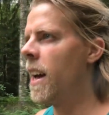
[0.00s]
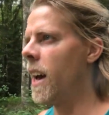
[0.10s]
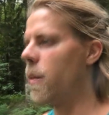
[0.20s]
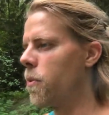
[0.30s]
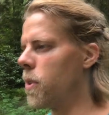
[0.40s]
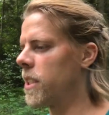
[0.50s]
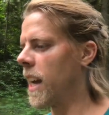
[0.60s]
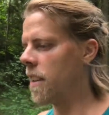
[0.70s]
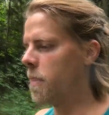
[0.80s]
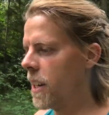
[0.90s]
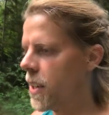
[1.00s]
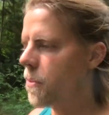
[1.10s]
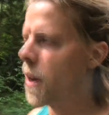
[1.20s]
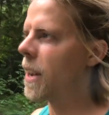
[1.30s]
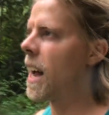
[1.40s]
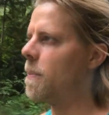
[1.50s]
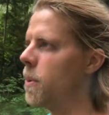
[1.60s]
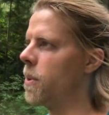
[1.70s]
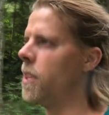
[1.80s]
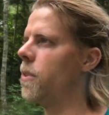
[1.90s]
And of course, I have been very happy
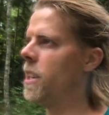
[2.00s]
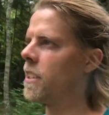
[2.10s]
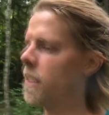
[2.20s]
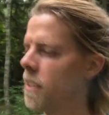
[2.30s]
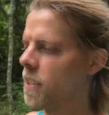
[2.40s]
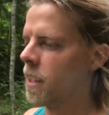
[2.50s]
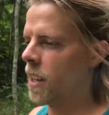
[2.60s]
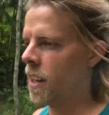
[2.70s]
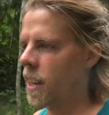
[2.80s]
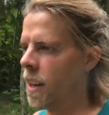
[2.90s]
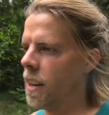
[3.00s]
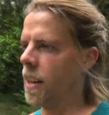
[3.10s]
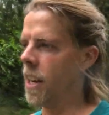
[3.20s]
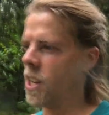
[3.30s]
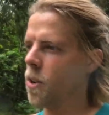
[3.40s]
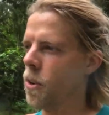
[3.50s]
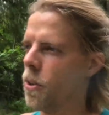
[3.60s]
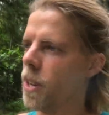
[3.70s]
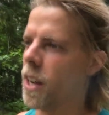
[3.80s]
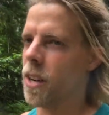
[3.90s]
with the recent Legio
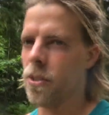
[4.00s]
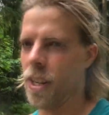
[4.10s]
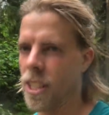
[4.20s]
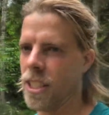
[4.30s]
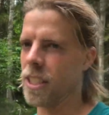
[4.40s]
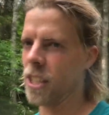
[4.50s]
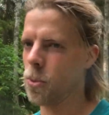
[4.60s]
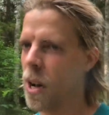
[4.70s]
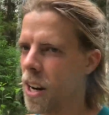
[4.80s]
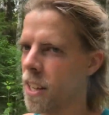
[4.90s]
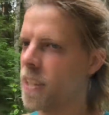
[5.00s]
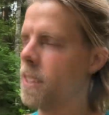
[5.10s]
Gloria releases as well. You